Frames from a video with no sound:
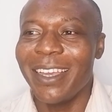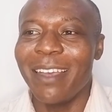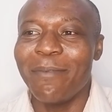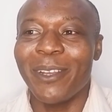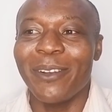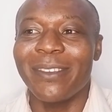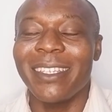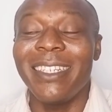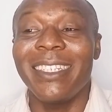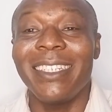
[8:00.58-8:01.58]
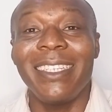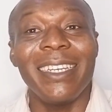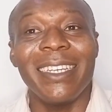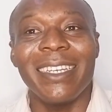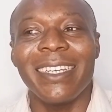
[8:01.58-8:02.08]
because each
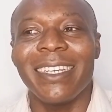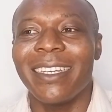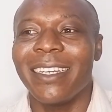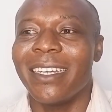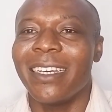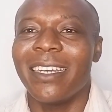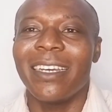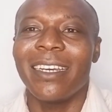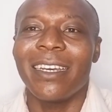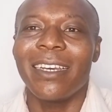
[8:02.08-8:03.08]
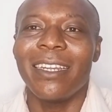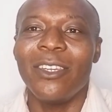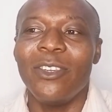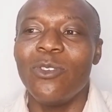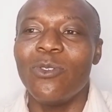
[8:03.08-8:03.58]
day
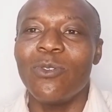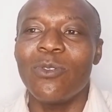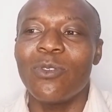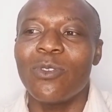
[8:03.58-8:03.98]
new